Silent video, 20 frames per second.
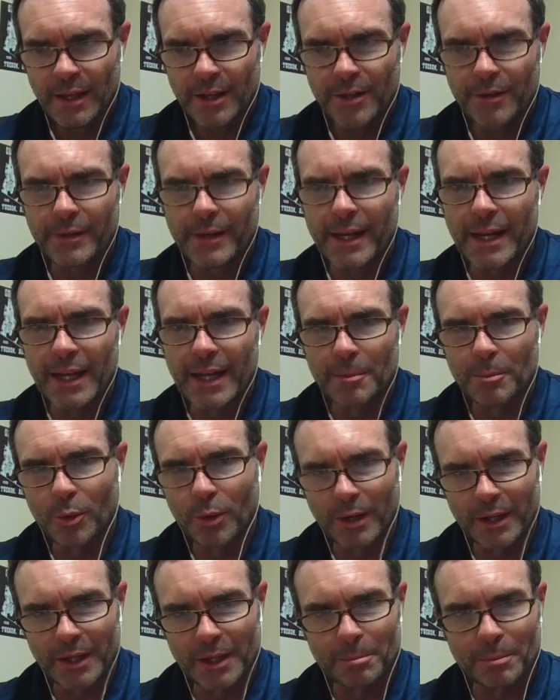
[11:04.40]
creating
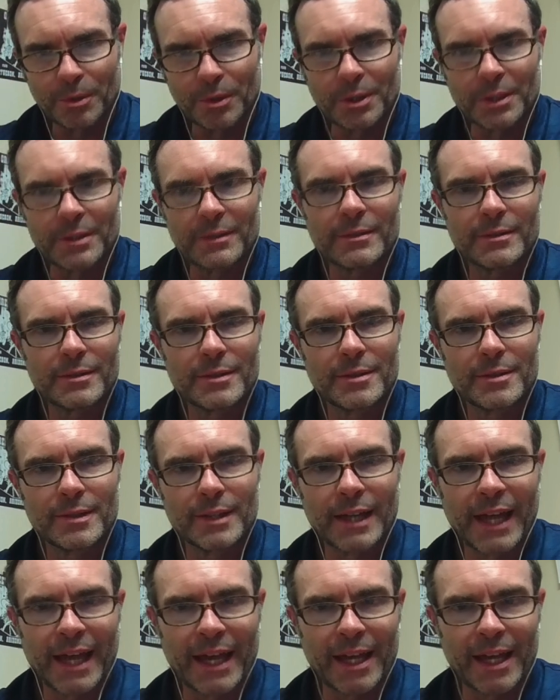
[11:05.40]
more inputs,
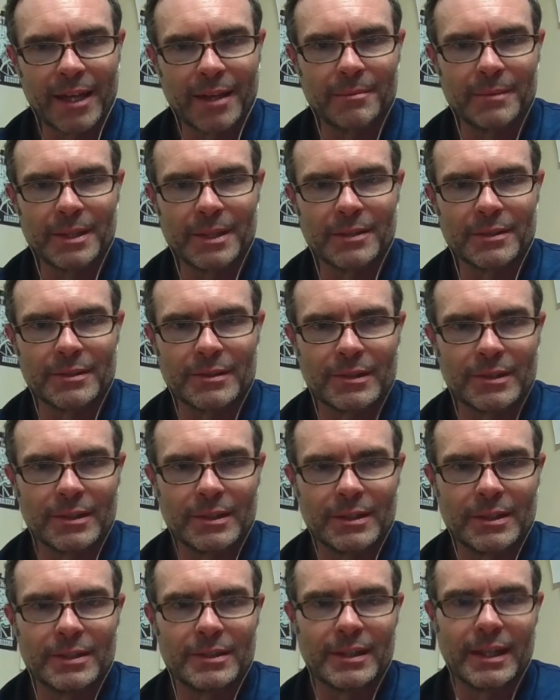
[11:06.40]
so you
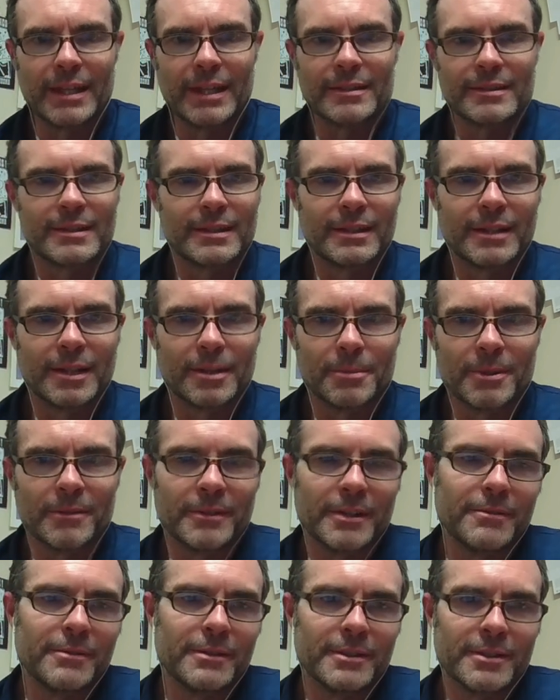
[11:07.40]
could test a number of
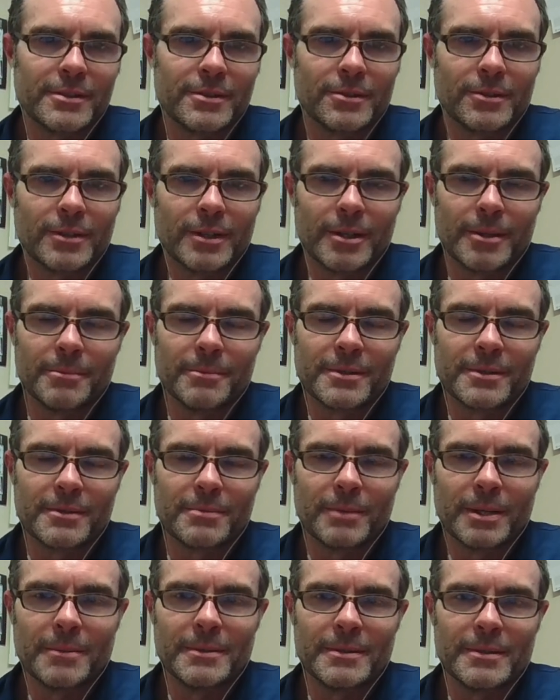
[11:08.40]
different storms,
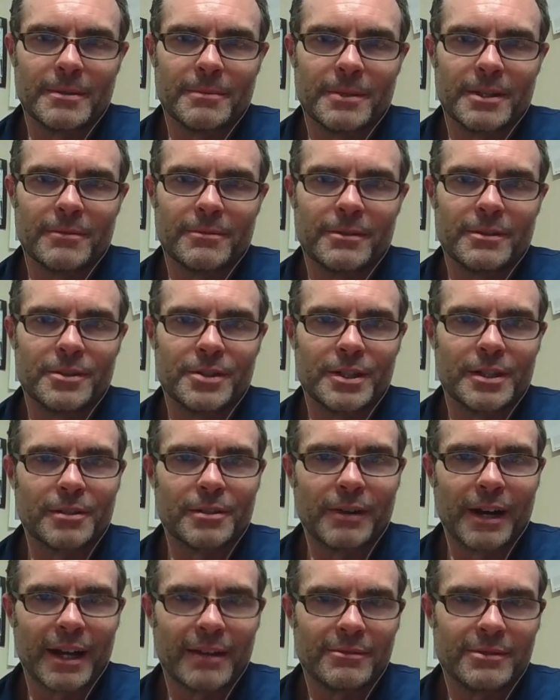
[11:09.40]
maybe some different
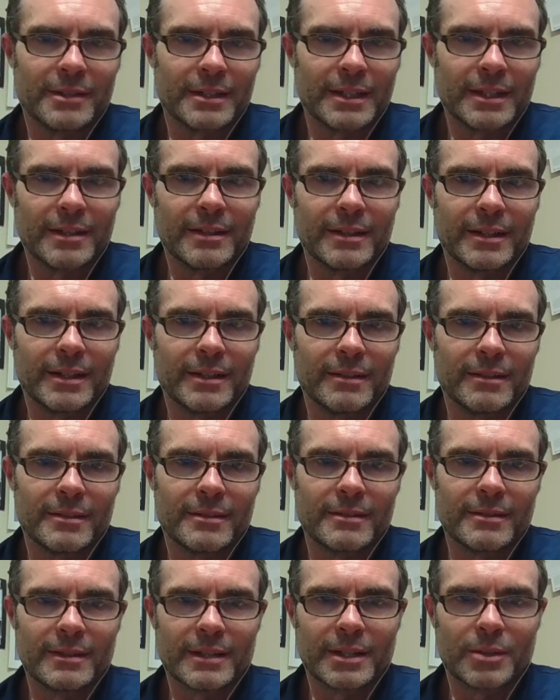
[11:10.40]
geographic
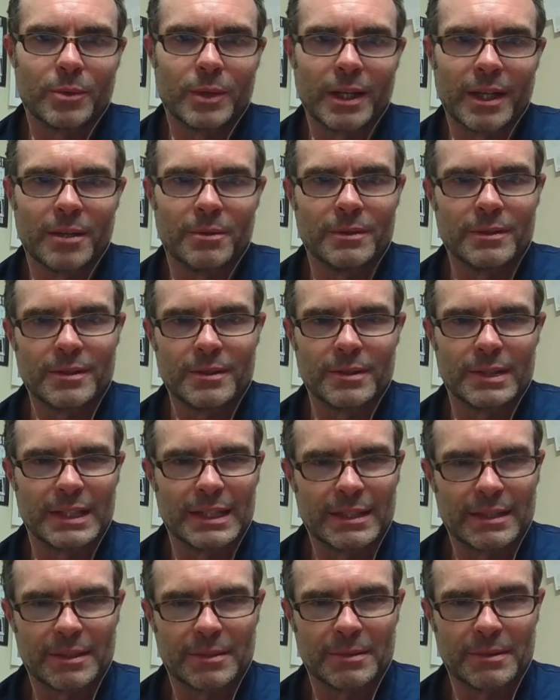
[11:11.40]
areas. Like when I was doing
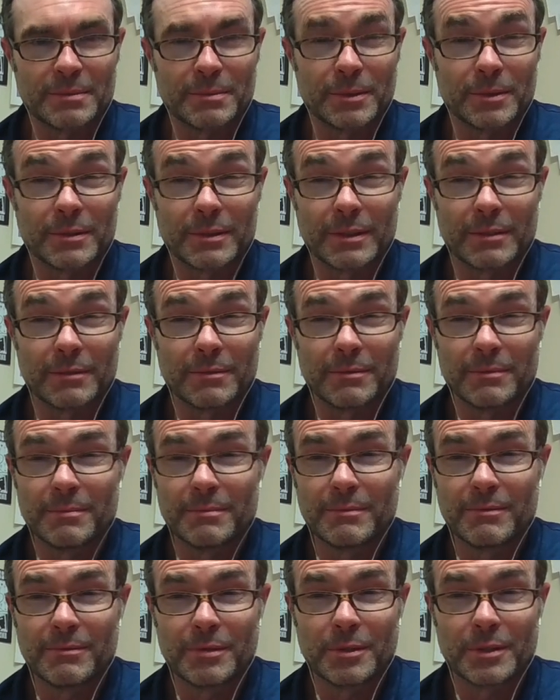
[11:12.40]
this, it was mostly
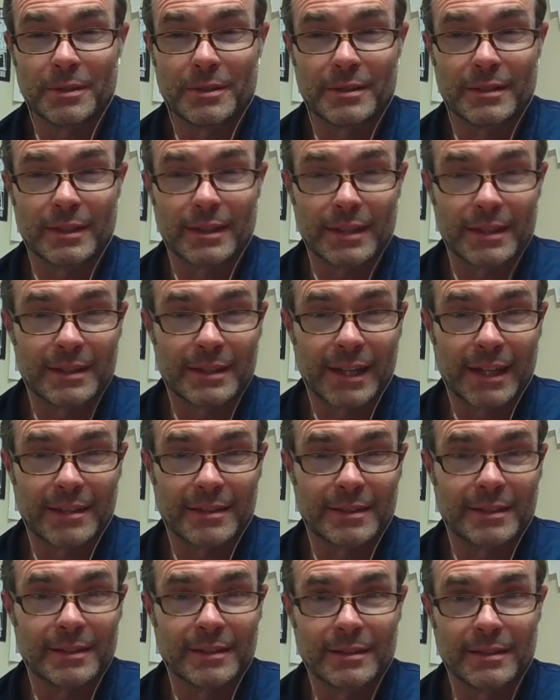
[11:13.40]
focused on the
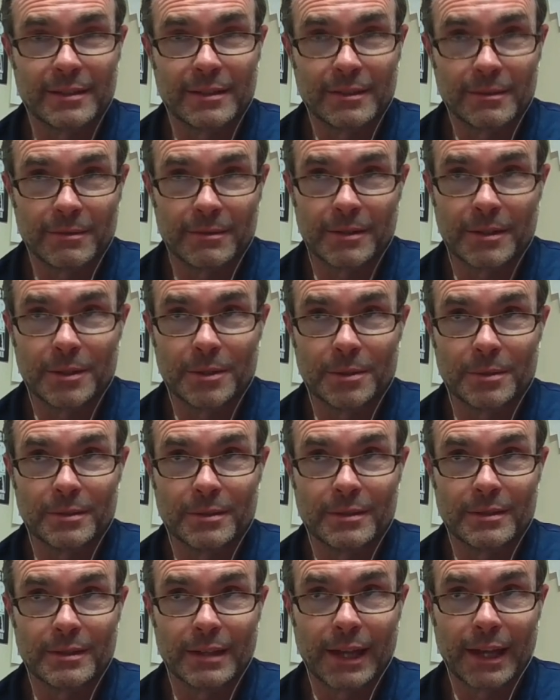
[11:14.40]
Texas Gulf
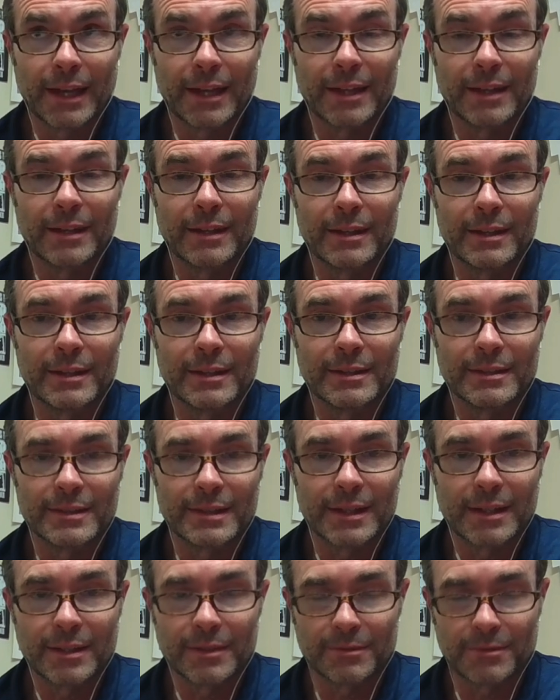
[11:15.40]
Coast and the
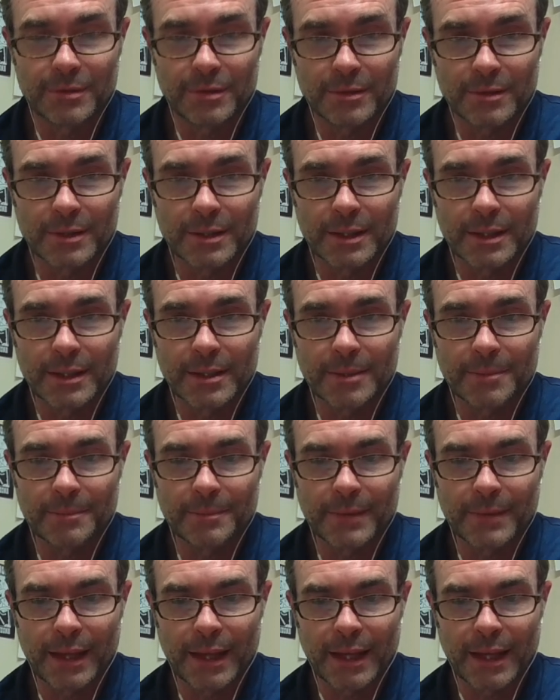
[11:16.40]
state of Florida.